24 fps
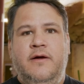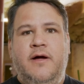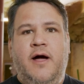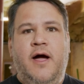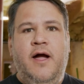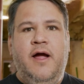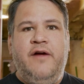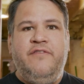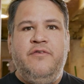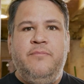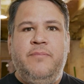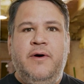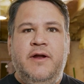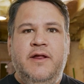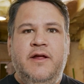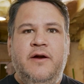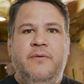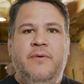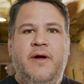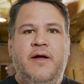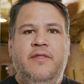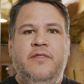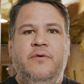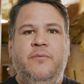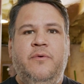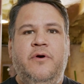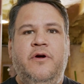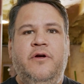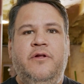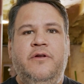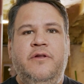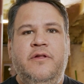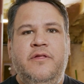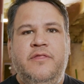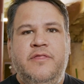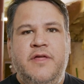Hi everybody around the
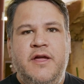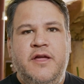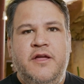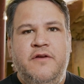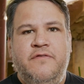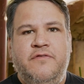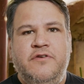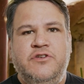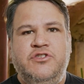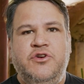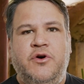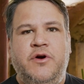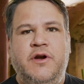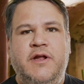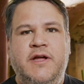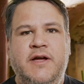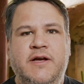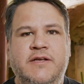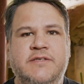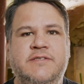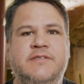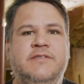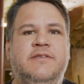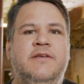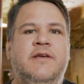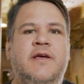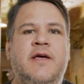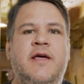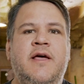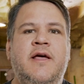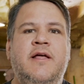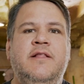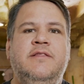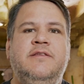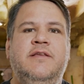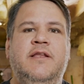world, thank you for joining us.
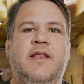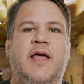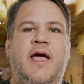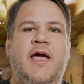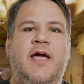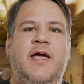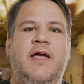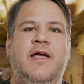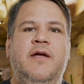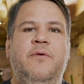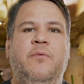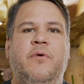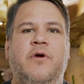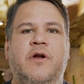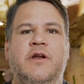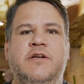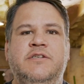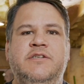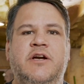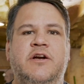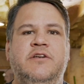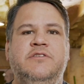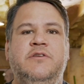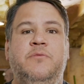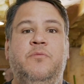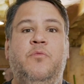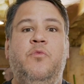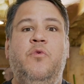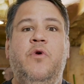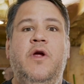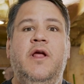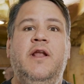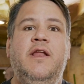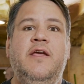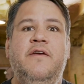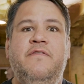Today we're going to share some
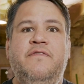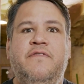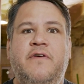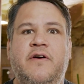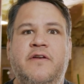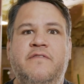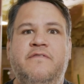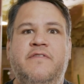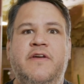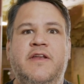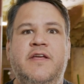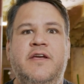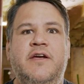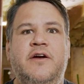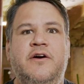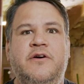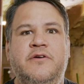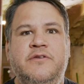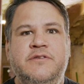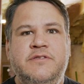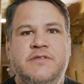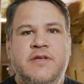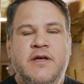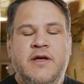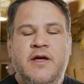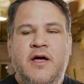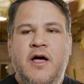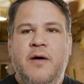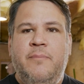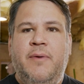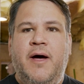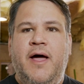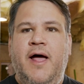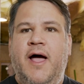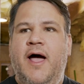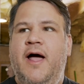really fun videos
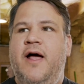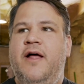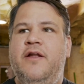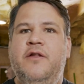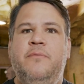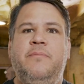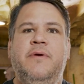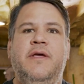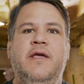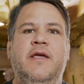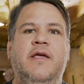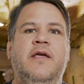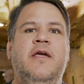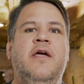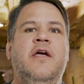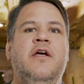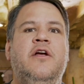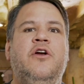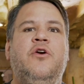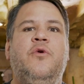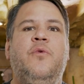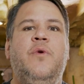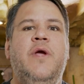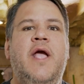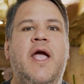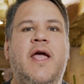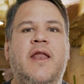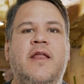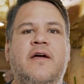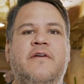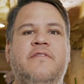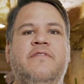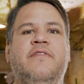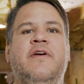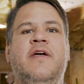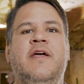about how to be
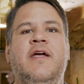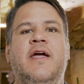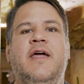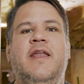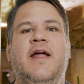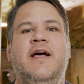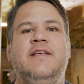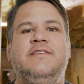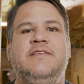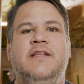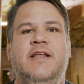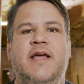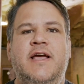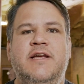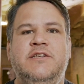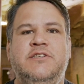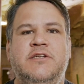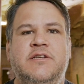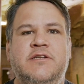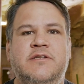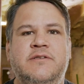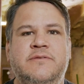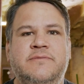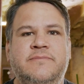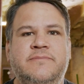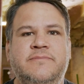creative in isolation.